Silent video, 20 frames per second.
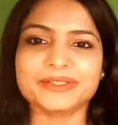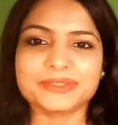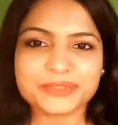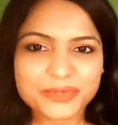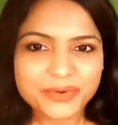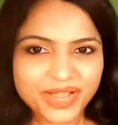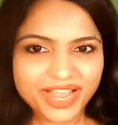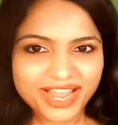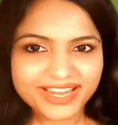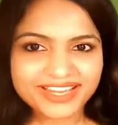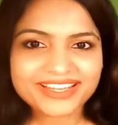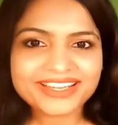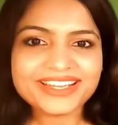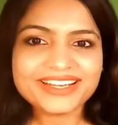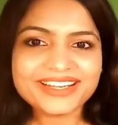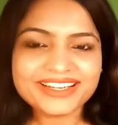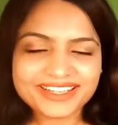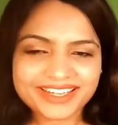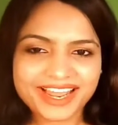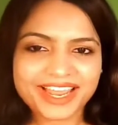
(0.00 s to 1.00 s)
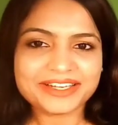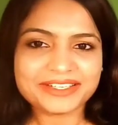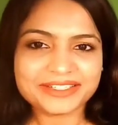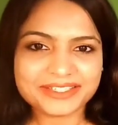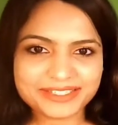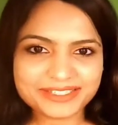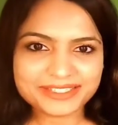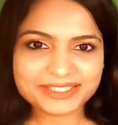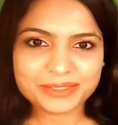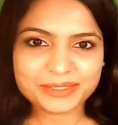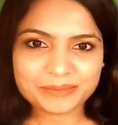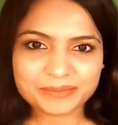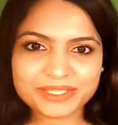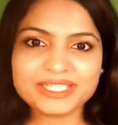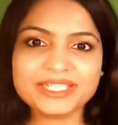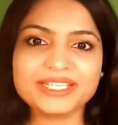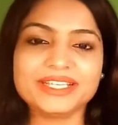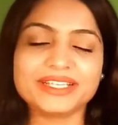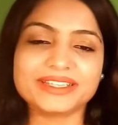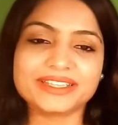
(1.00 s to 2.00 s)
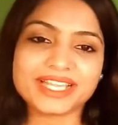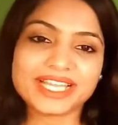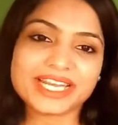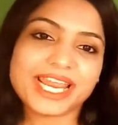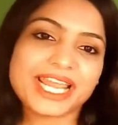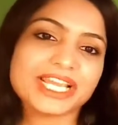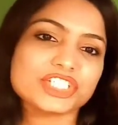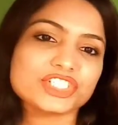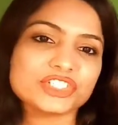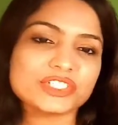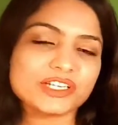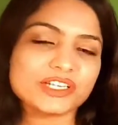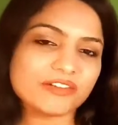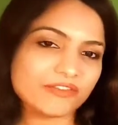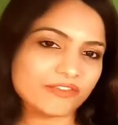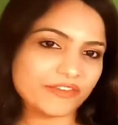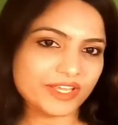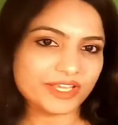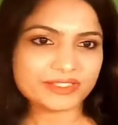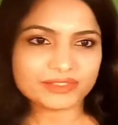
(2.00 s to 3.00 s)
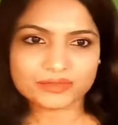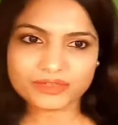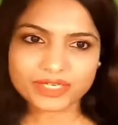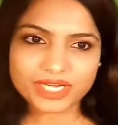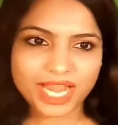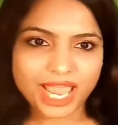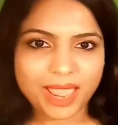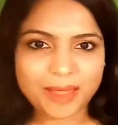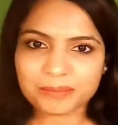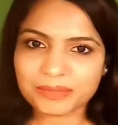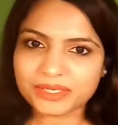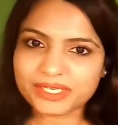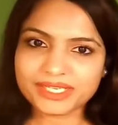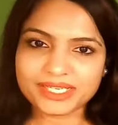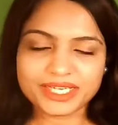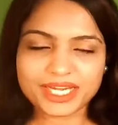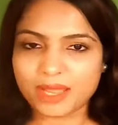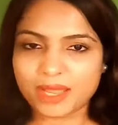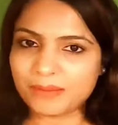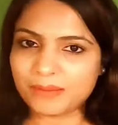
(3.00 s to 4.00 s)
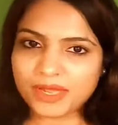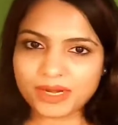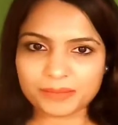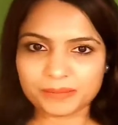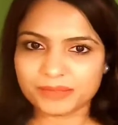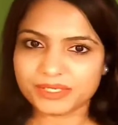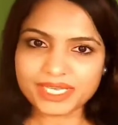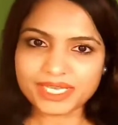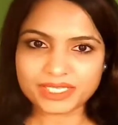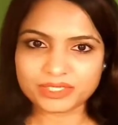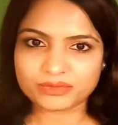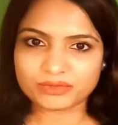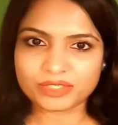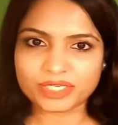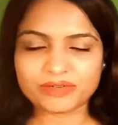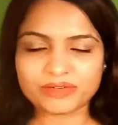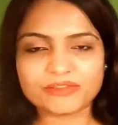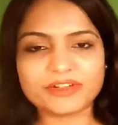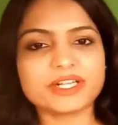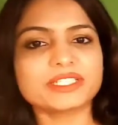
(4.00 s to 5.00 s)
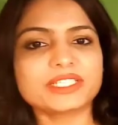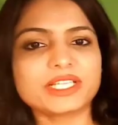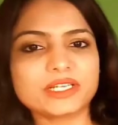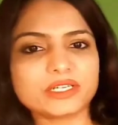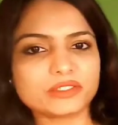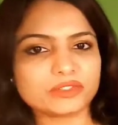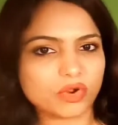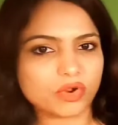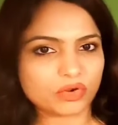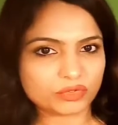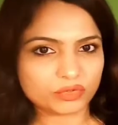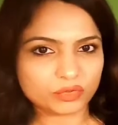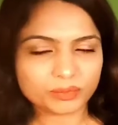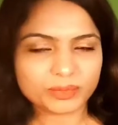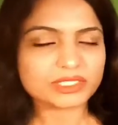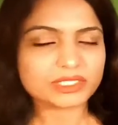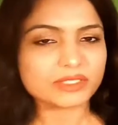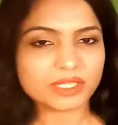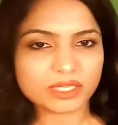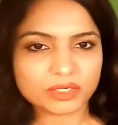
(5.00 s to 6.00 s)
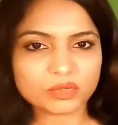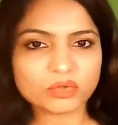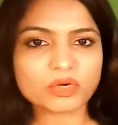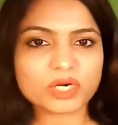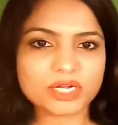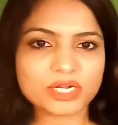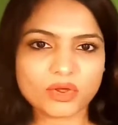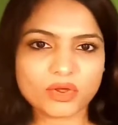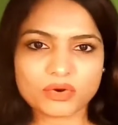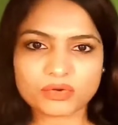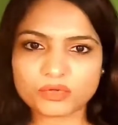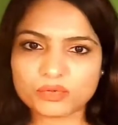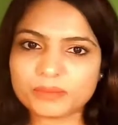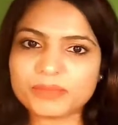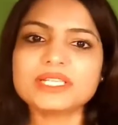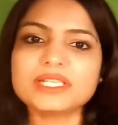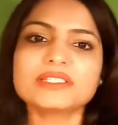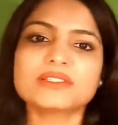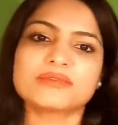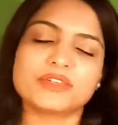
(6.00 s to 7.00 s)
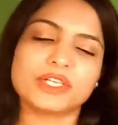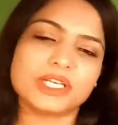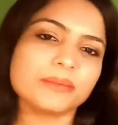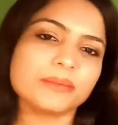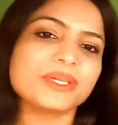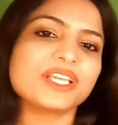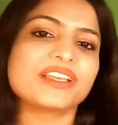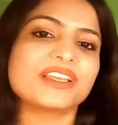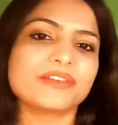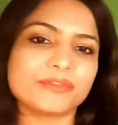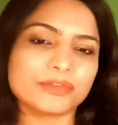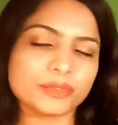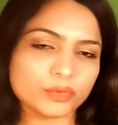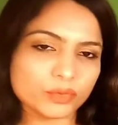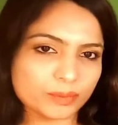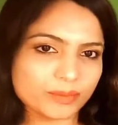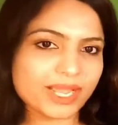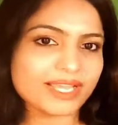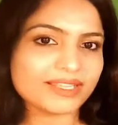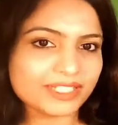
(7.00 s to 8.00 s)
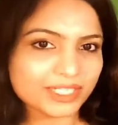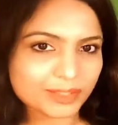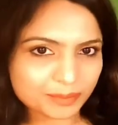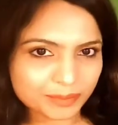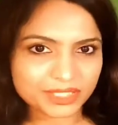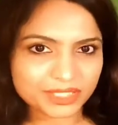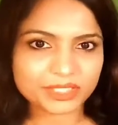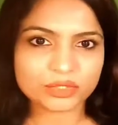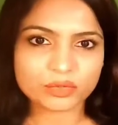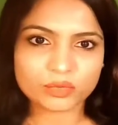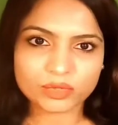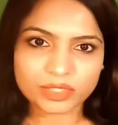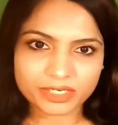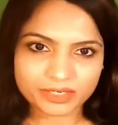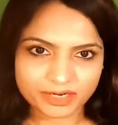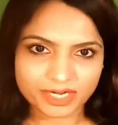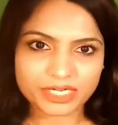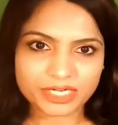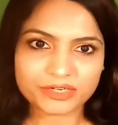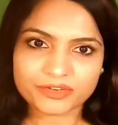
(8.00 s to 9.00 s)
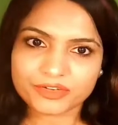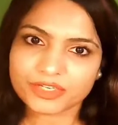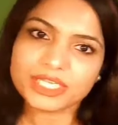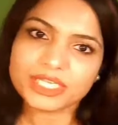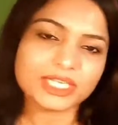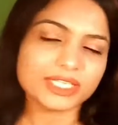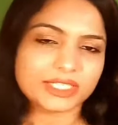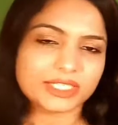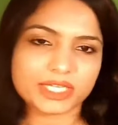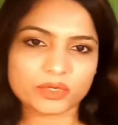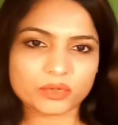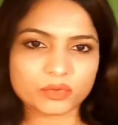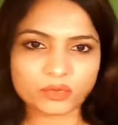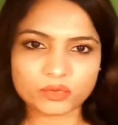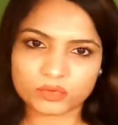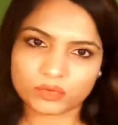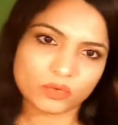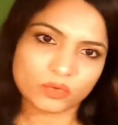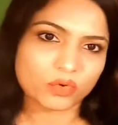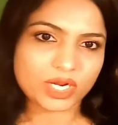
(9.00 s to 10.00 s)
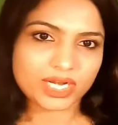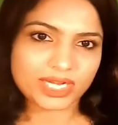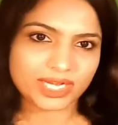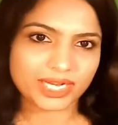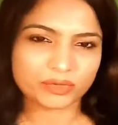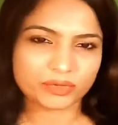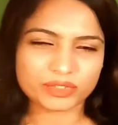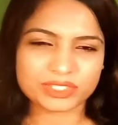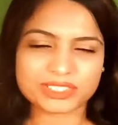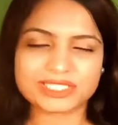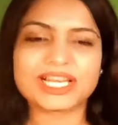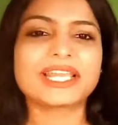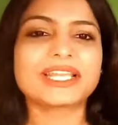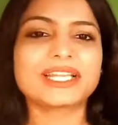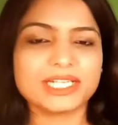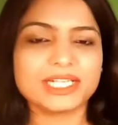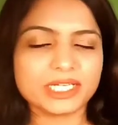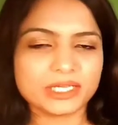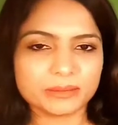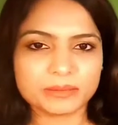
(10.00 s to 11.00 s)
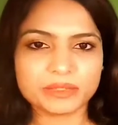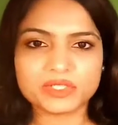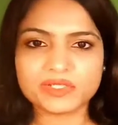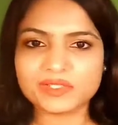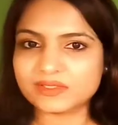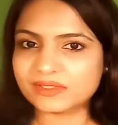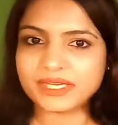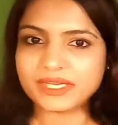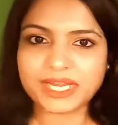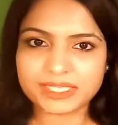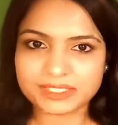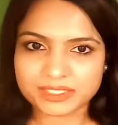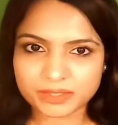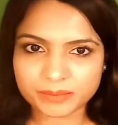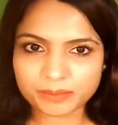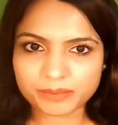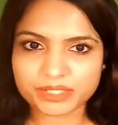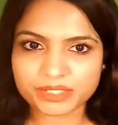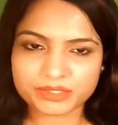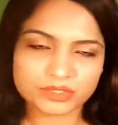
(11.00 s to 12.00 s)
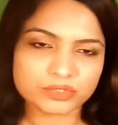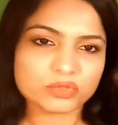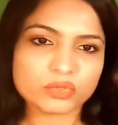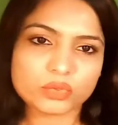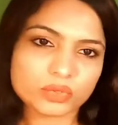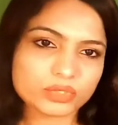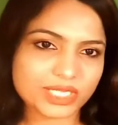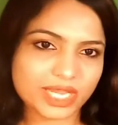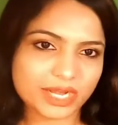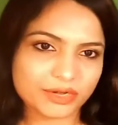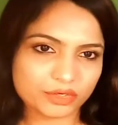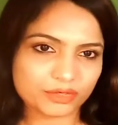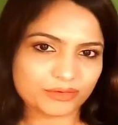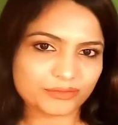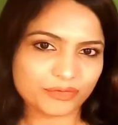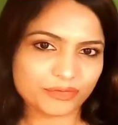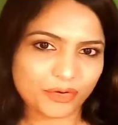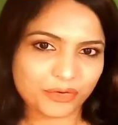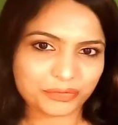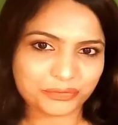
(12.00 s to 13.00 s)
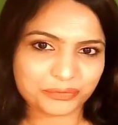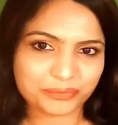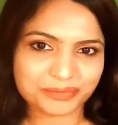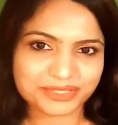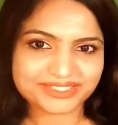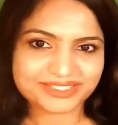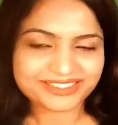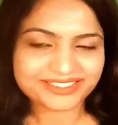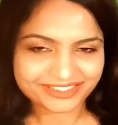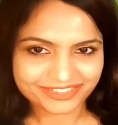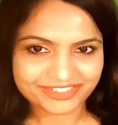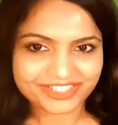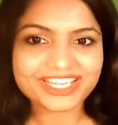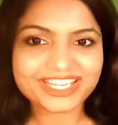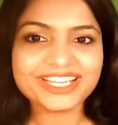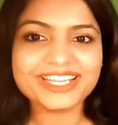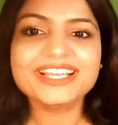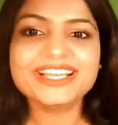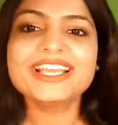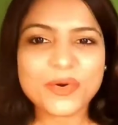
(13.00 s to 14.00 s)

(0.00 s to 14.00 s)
So again, like DCP, the national phase will happen in MRP as well, where the documents, the local documents, will be reviewed by that particular country in their local language, like labels and SMPCs, those kind of documents. Okay.